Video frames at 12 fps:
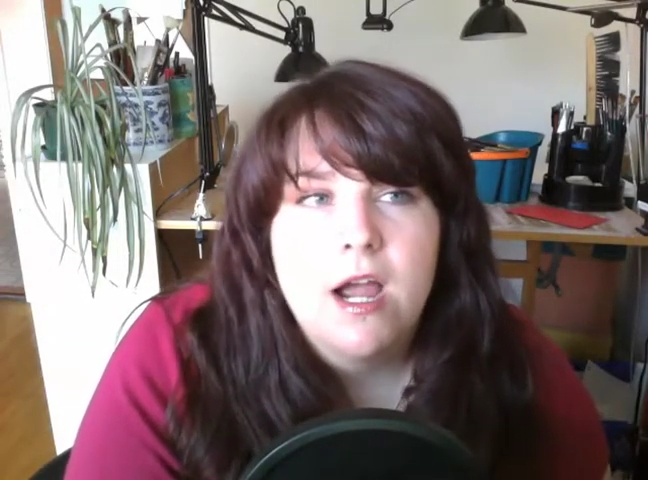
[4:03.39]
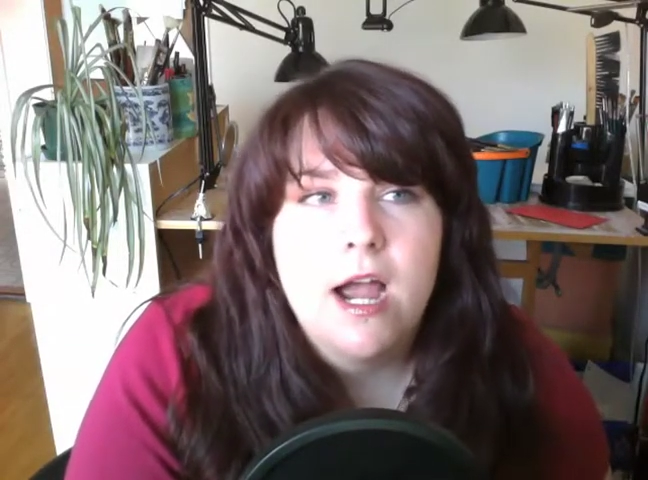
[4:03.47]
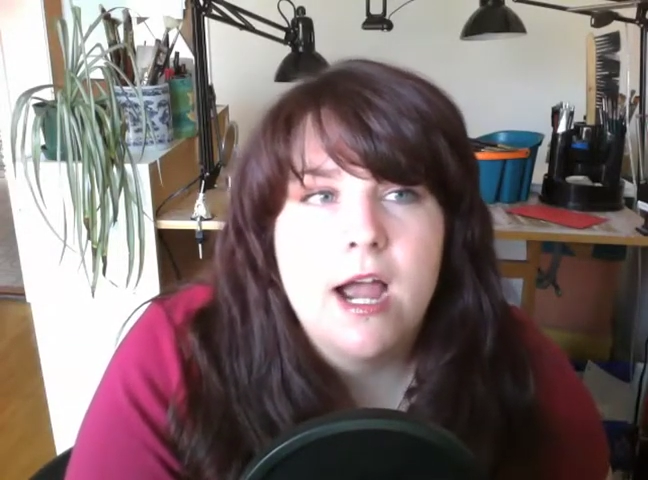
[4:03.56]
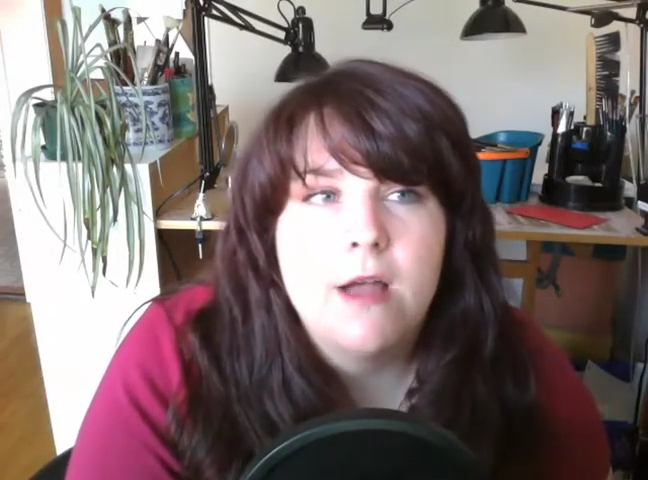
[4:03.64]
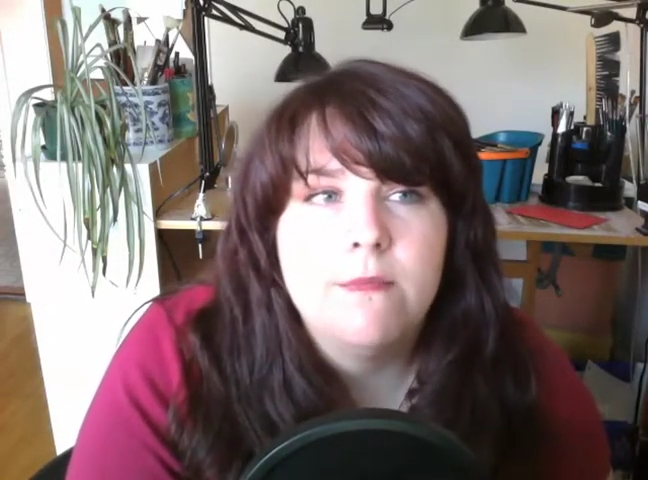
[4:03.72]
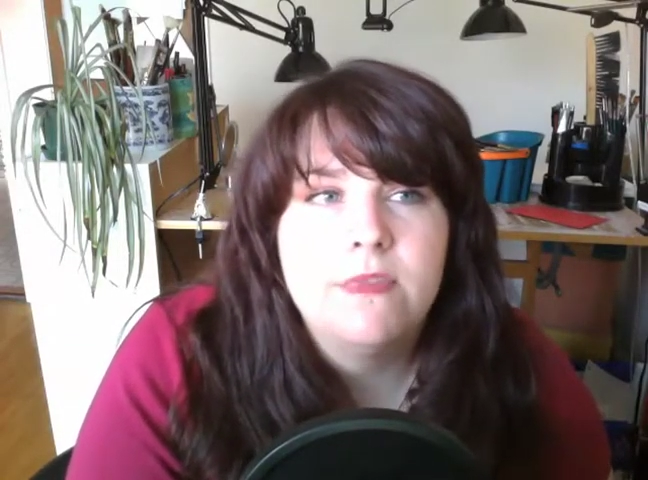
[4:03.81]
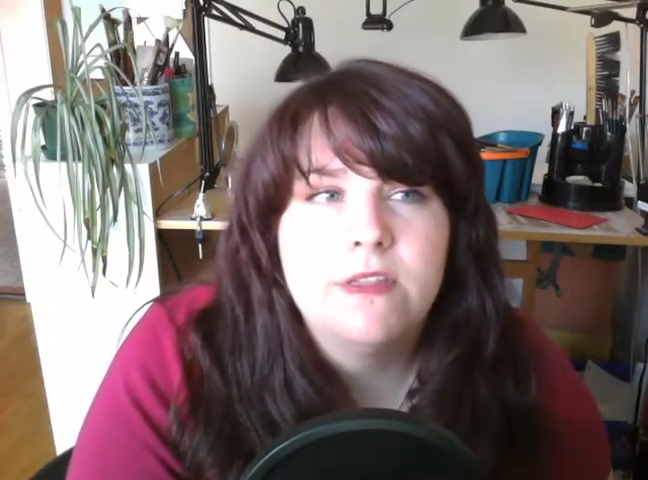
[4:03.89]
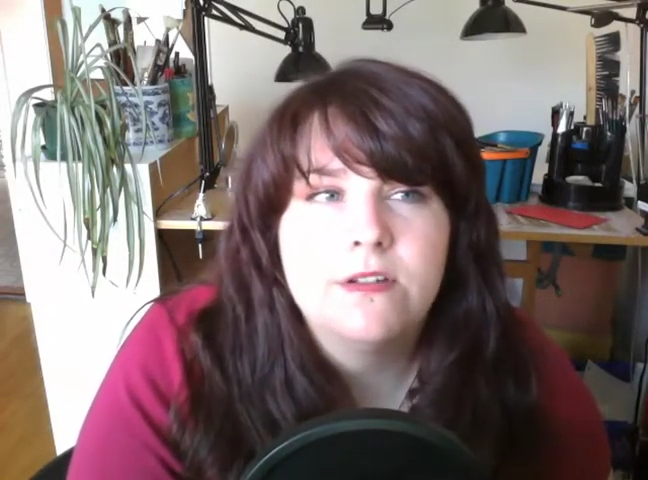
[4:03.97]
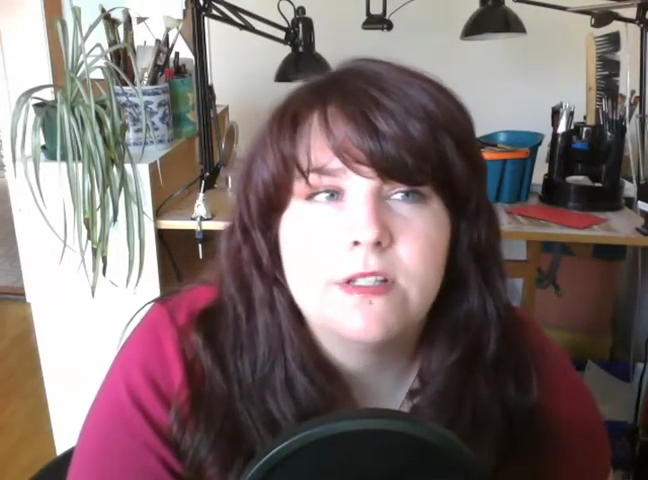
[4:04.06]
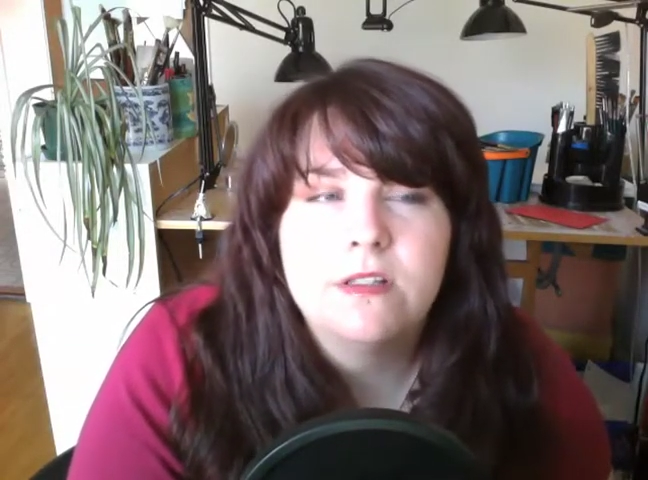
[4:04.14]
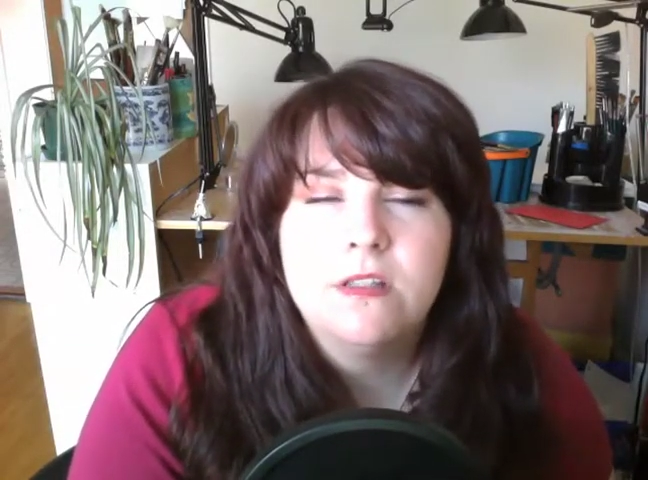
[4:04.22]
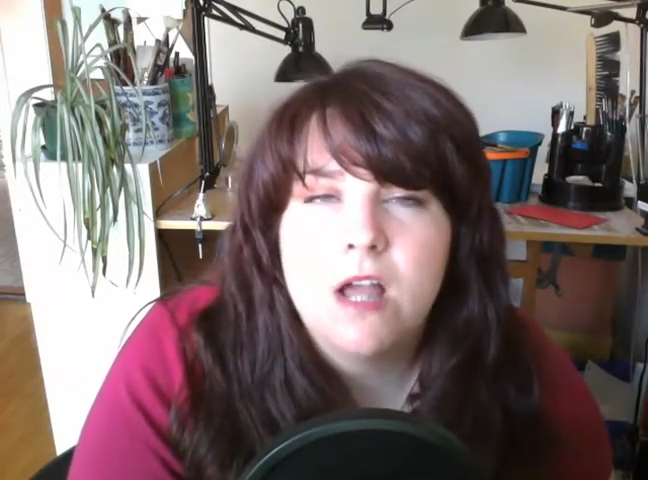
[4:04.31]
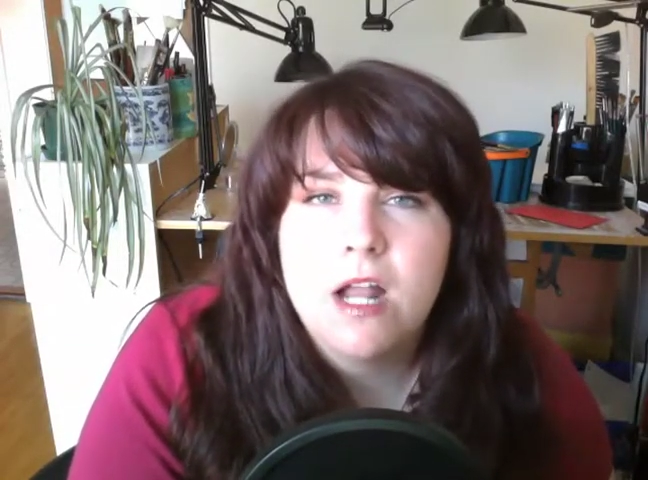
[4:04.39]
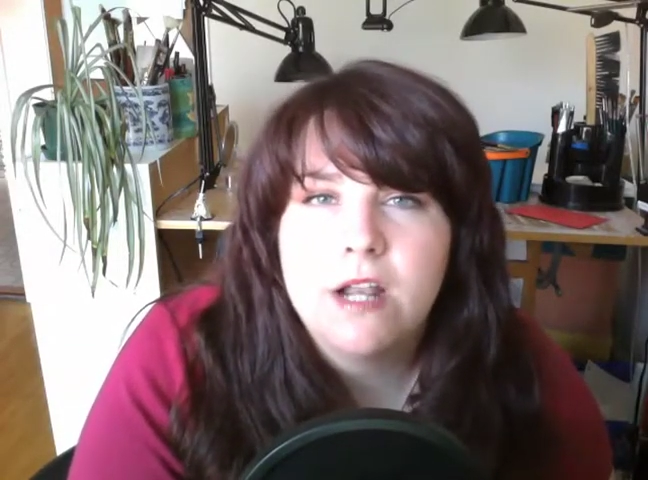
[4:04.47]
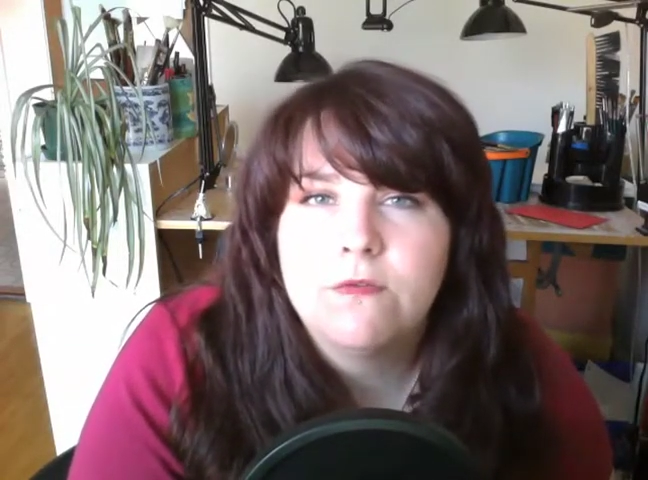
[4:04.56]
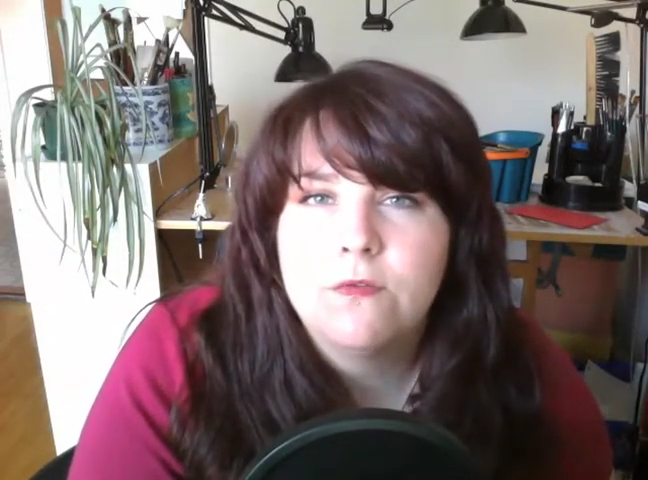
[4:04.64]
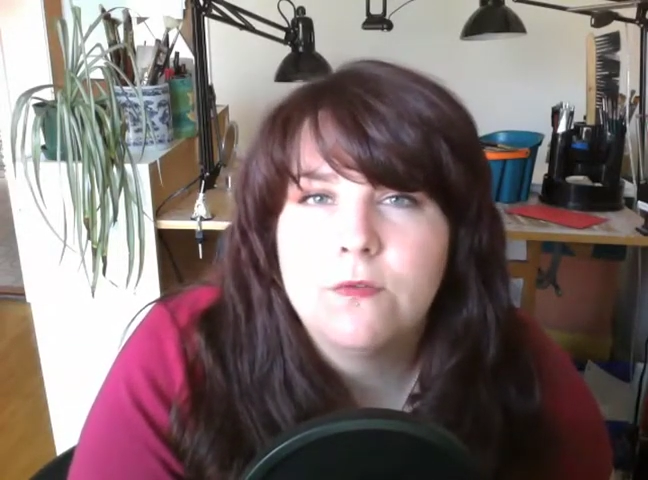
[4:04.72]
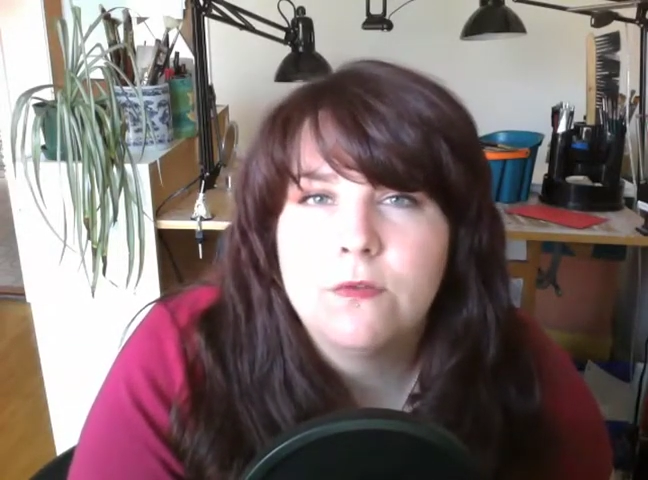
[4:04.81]
There's a lot
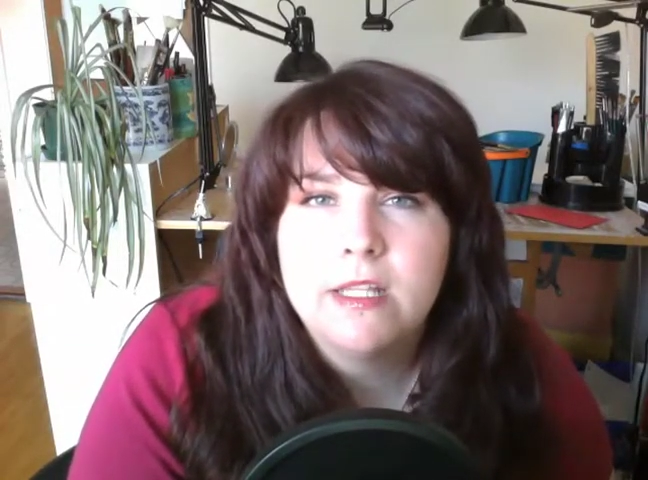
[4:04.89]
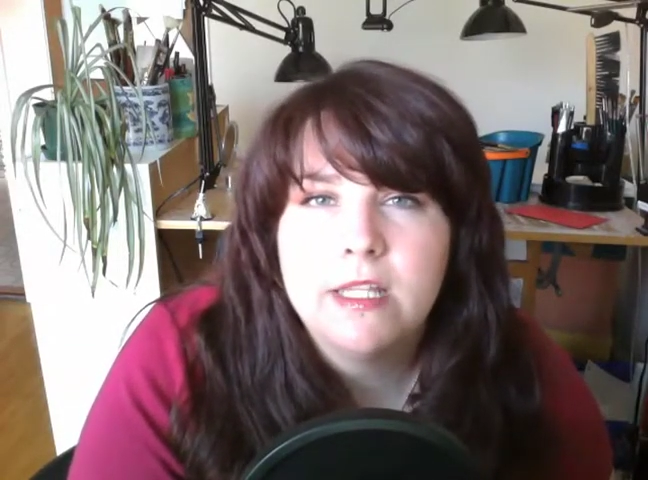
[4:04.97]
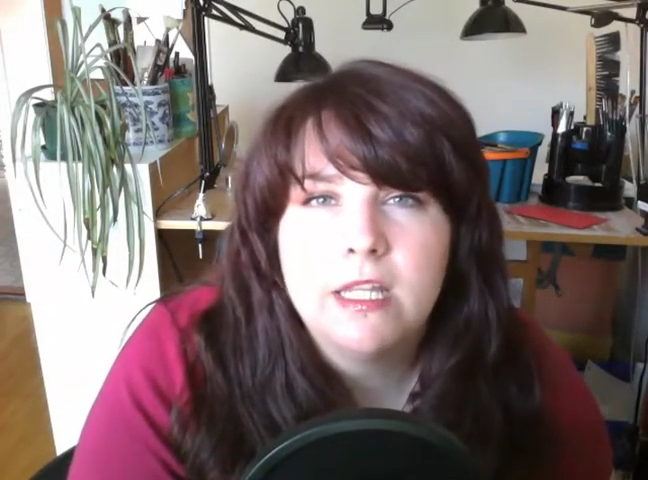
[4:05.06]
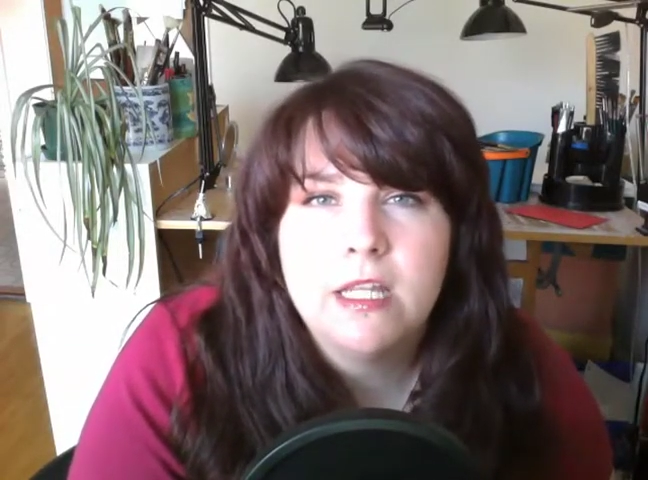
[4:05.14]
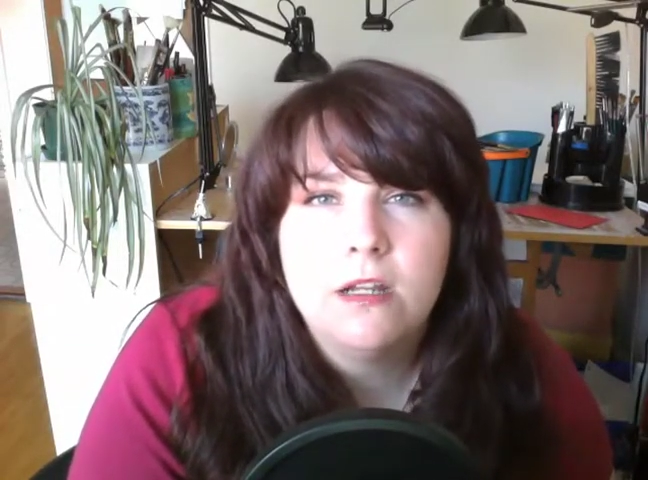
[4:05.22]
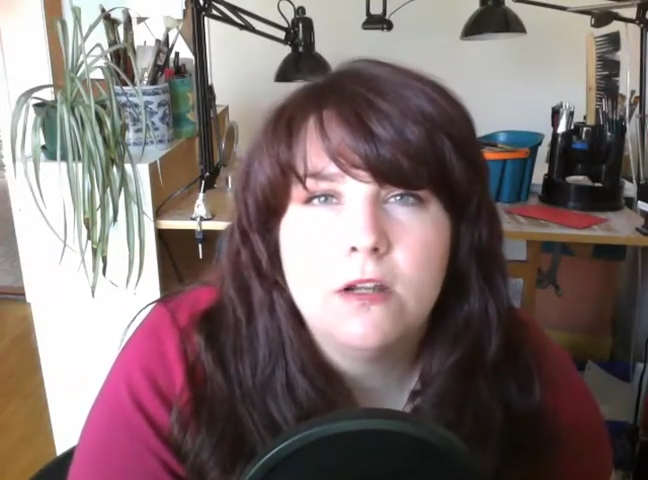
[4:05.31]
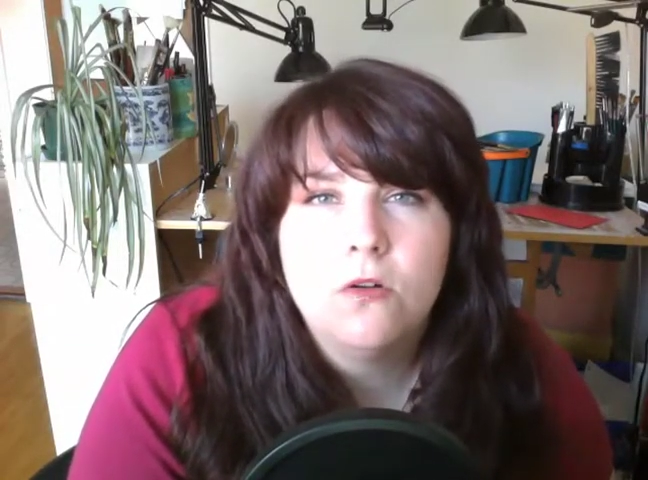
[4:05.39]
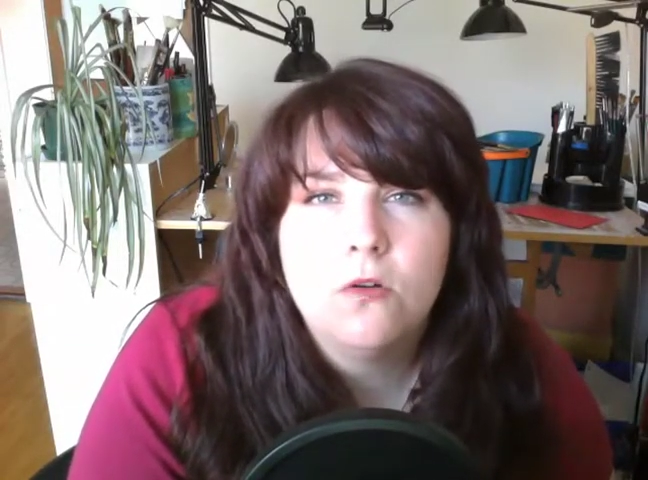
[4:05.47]
of really